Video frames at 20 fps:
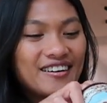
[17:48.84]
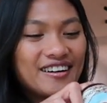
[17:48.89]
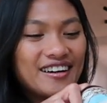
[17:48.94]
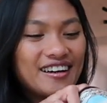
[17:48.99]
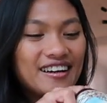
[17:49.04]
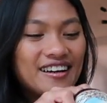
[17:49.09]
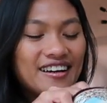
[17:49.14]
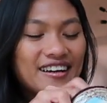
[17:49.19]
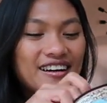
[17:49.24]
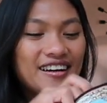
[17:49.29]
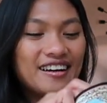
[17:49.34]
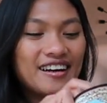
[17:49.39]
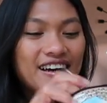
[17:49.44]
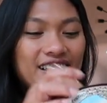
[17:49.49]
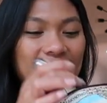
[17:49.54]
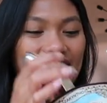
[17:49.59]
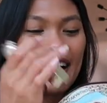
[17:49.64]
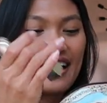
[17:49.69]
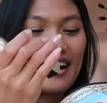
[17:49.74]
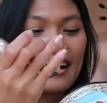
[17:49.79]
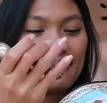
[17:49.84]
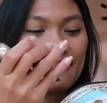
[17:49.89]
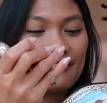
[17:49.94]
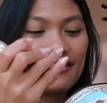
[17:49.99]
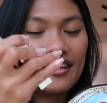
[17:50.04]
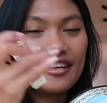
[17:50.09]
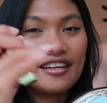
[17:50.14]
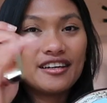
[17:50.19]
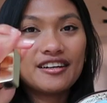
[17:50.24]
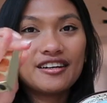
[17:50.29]
I have
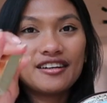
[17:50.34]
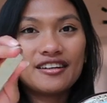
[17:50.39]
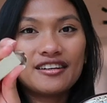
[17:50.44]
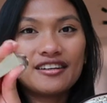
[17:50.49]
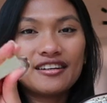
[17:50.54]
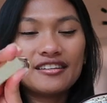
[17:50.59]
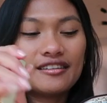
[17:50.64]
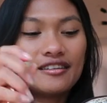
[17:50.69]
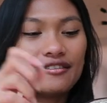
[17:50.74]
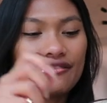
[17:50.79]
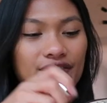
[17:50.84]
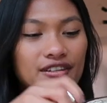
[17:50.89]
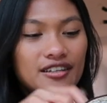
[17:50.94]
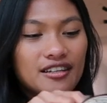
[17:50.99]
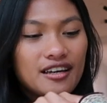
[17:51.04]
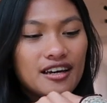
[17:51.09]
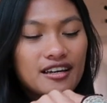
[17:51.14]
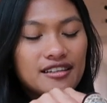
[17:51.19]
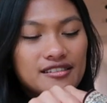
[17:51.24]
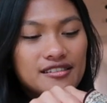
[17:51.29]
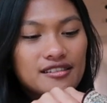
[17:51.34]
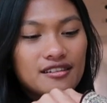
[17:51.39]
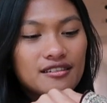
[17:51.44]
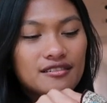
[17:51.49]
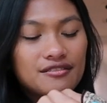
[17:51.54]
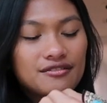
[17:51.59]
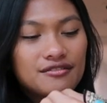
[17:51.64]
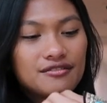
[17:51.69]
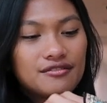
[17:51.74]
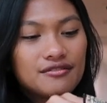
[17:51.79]
here different kinds
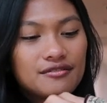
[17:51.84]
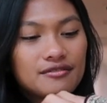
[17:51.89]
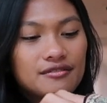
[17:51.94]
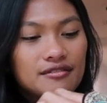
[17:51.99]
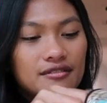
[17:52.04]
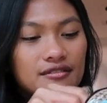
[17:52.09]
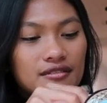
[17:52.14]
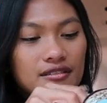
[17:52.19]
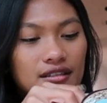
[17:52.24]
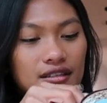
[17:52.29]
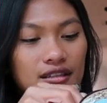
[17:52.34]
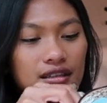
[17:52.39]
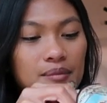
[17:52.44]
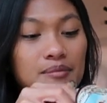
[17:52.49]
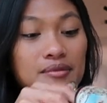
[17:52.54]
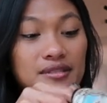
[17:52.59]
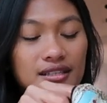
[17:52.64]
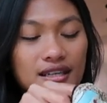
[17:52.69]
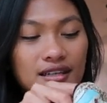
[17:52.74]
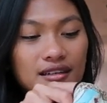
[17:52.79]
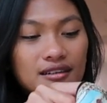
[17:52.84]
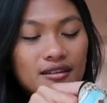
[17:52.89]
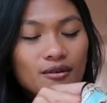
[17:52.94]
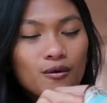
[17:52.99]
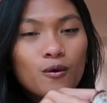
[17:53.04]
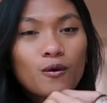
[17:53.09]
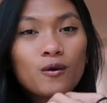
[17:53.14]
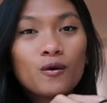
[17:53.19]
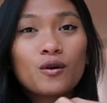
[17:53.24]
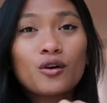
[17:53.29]
of lipstick
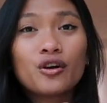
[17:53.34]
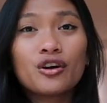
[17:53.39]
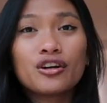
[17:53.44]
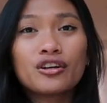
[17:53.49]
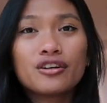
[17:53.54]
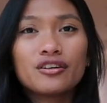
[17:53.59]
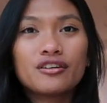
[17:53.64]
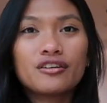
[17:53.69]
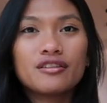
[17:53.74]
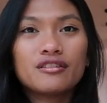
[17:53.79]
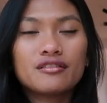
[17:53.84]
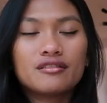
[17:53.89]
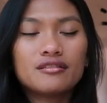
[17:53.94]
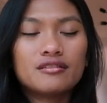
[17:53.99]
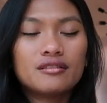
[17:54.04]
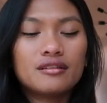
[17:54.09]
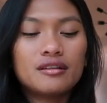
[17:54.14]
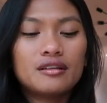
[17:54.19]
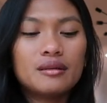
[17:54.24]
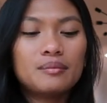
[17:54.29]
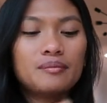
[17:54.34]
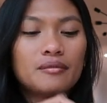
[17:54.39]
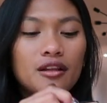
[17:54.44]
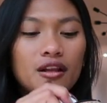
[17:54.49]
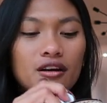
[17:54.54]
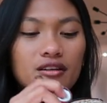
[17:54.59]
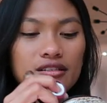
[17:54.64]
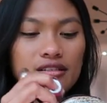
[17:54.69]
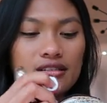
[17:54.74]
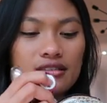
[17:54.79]
or lip
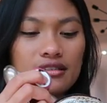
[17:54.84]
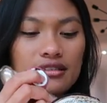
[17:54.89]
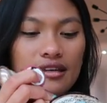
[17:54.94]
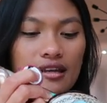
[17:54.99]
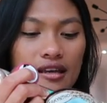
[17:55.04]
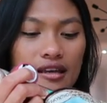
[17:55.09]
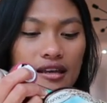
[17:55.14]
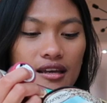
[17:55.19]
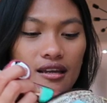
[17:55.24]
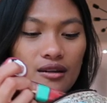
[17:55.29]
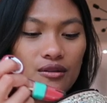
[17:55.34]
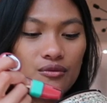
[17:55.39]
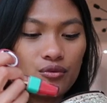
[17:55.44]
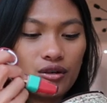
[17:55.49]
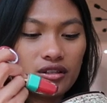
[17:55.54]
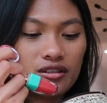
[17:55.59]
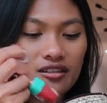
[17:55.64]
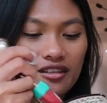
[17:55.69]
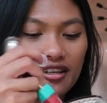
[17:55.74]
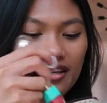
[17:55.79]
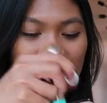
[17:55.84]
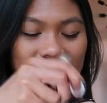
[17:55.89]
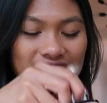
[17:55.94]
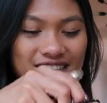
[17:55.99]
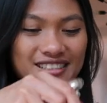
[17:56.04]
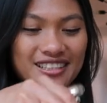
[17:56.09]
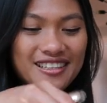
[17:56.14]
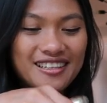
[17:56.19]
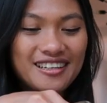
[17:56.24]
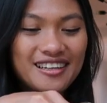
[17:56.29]
gloss and
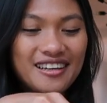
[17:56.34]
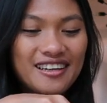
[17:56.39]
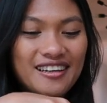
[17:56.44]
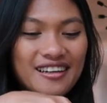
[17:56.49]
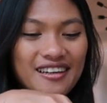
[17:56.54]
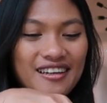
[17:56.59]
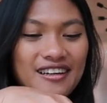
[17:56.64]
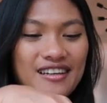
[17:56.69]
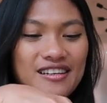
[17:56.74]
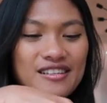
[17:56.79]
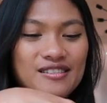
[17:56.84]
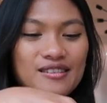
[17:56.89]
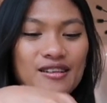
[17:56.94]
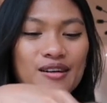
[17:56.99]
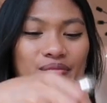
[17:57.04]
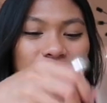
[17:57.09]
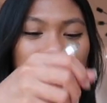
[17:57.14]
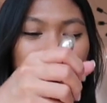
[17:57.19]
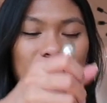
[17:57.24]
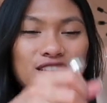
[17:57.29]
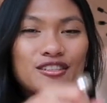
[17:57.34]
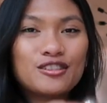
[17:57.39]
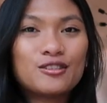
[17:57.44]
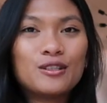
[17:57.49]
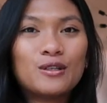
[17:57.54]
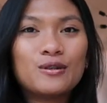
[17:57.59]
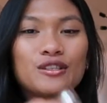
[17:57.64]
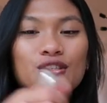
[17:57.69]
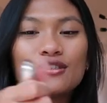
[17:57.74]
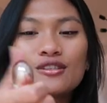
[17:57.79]
whatnot. So I'm gonna
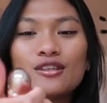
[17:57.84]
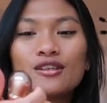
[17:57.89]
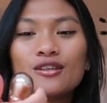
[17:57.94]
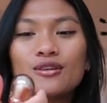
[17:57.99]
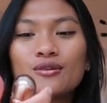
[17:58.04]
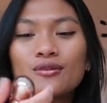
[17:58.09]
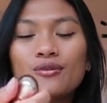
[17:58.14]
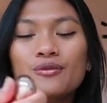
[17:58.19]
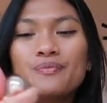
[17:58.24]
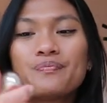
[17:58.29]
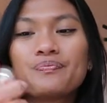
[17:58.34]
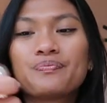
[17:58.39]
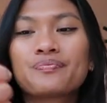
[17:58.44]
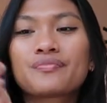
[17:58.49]
show it to you.